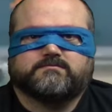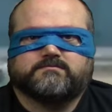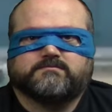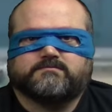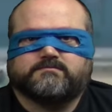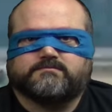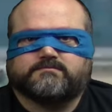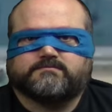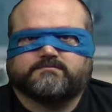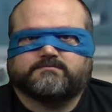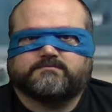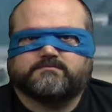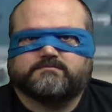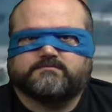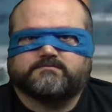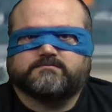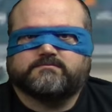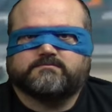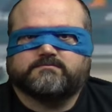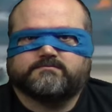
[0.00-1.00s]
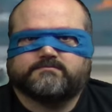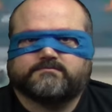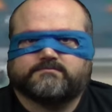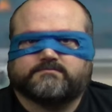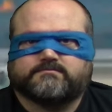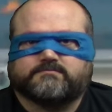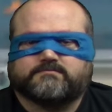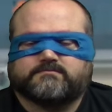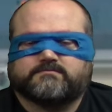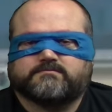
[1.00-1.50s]

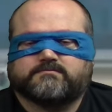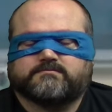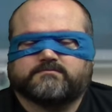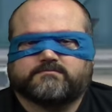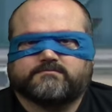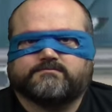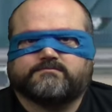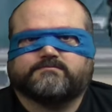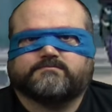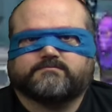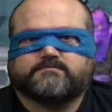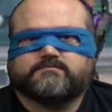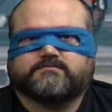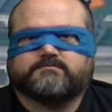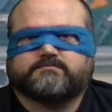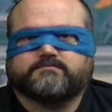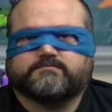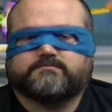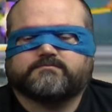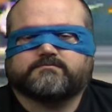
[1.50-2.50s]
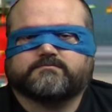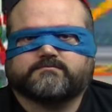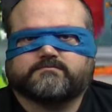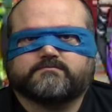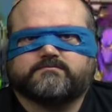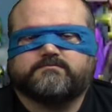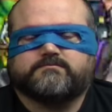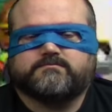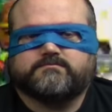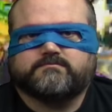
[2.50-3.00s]

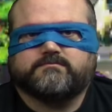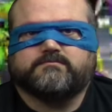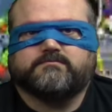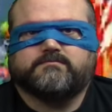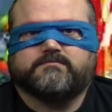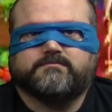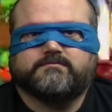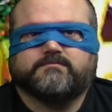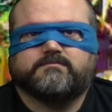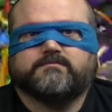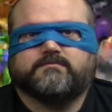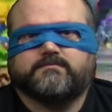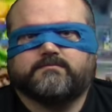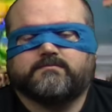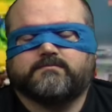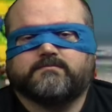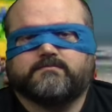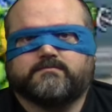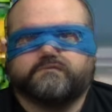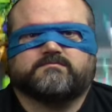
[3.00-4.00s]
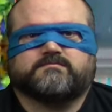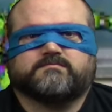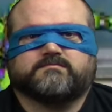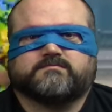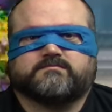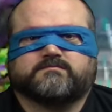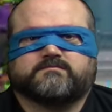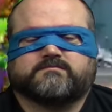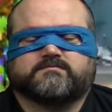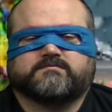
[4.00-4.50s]

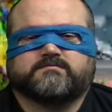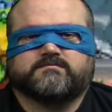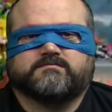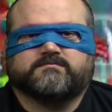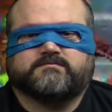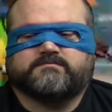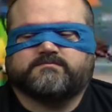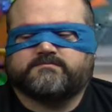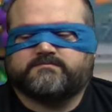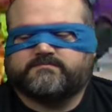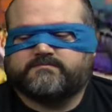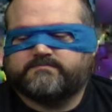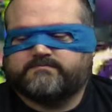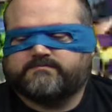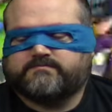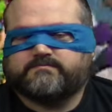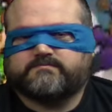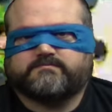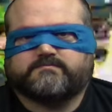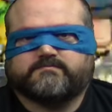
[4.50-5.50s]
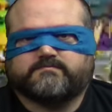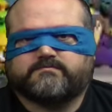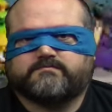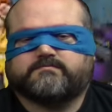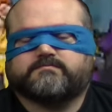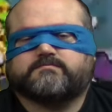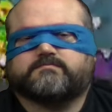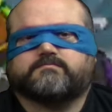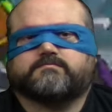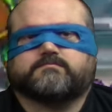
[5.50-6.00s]

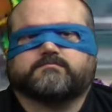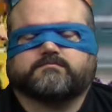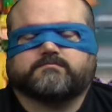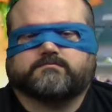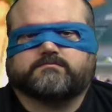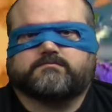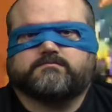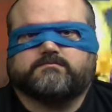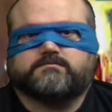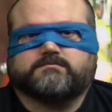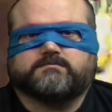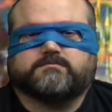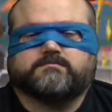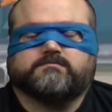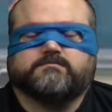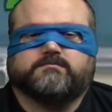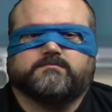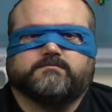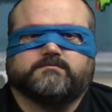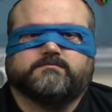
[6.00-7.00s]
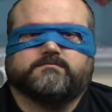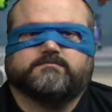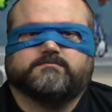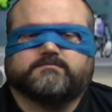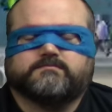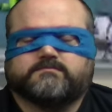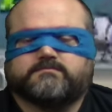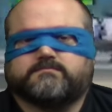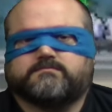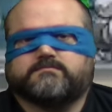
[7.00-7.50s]

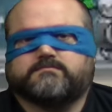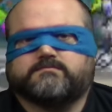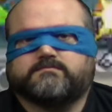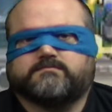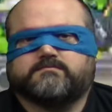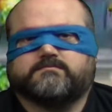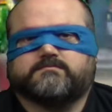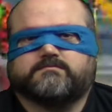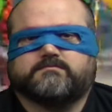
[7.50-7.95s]
(not speaking)